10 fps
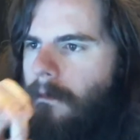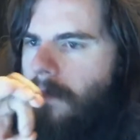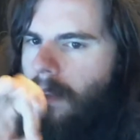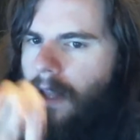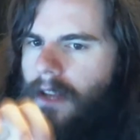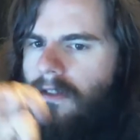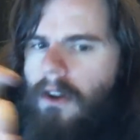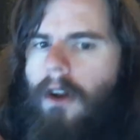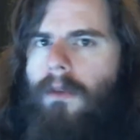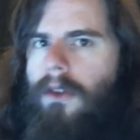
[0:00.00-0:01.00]
let's
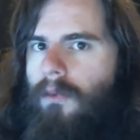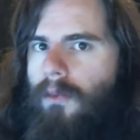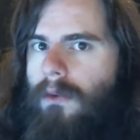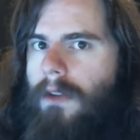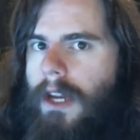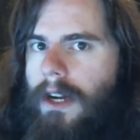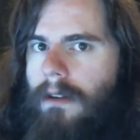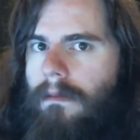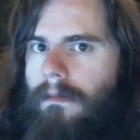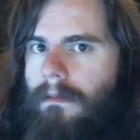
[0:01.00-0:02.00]
start with the root
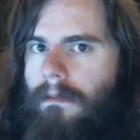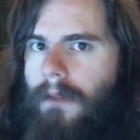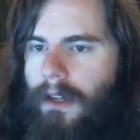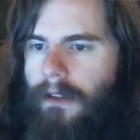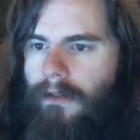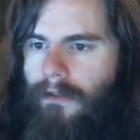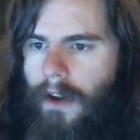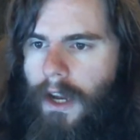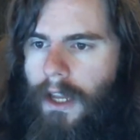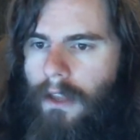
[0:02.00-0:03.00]
here, because
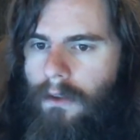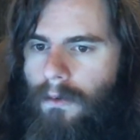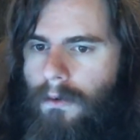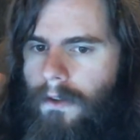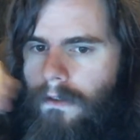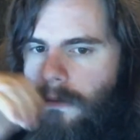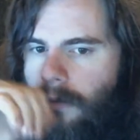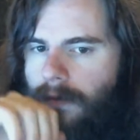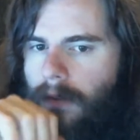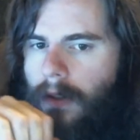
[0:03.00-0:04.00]
striking the root is
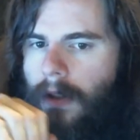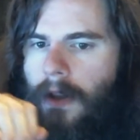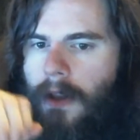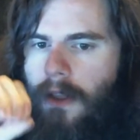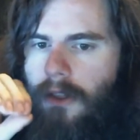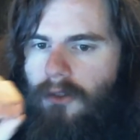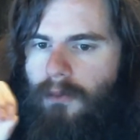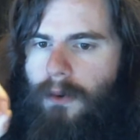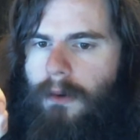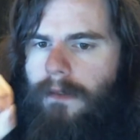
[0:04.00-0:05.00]
useful. The
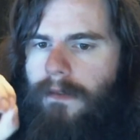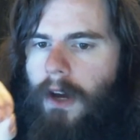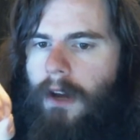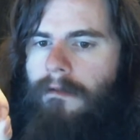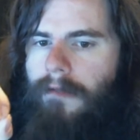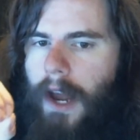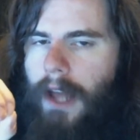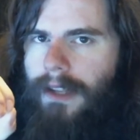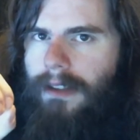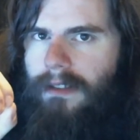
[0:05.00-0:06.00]
root of gun
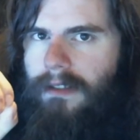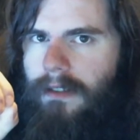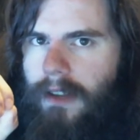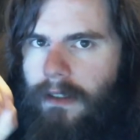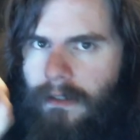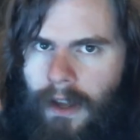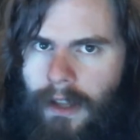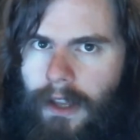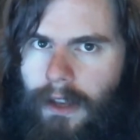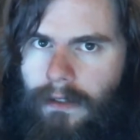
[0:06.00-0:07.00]
violence is not
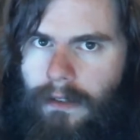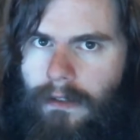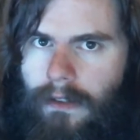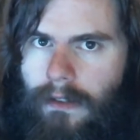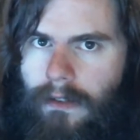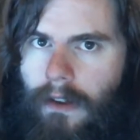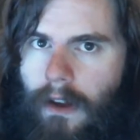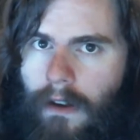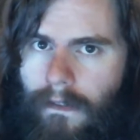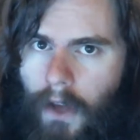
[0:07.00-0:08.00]
the existence
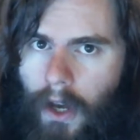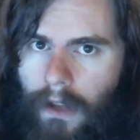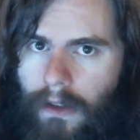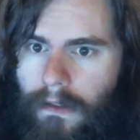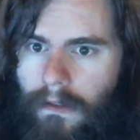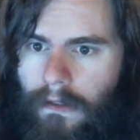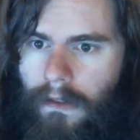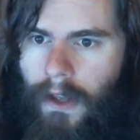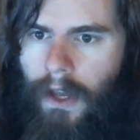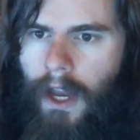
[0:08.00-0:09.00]
of guns,
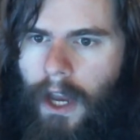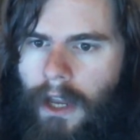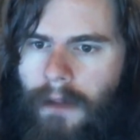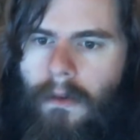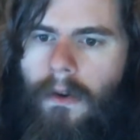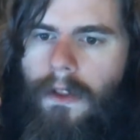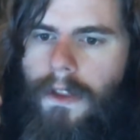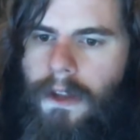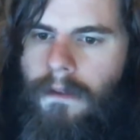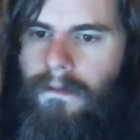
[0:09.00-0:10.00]
any more
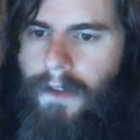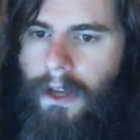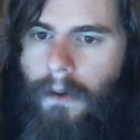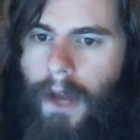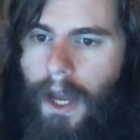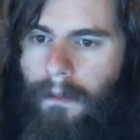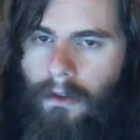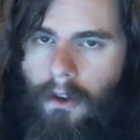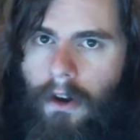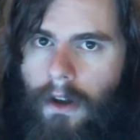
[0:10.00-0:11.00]
than video games
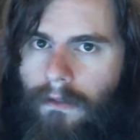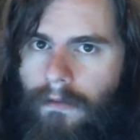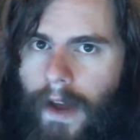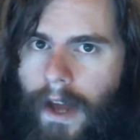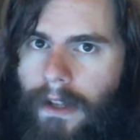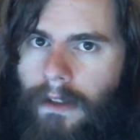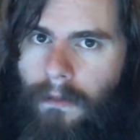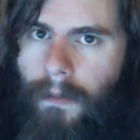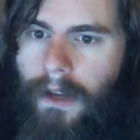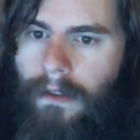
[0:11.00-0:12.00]
cause violence
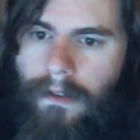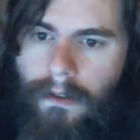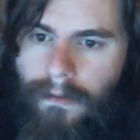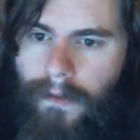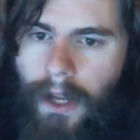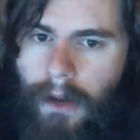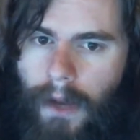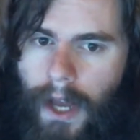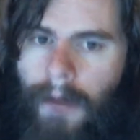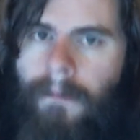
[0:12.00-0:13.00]
because there's video
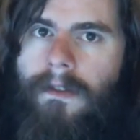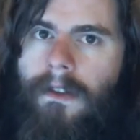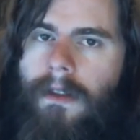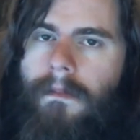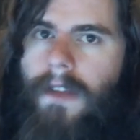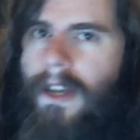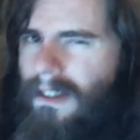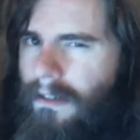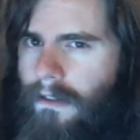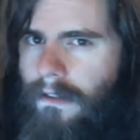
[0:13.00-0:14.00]
games in them. The
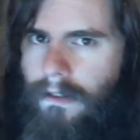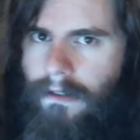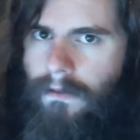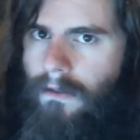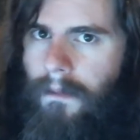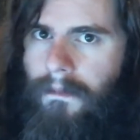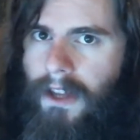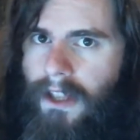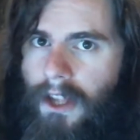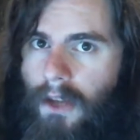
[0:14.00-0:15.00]
existence of
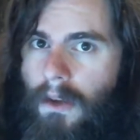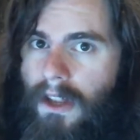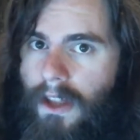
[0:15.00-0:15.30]
something that you can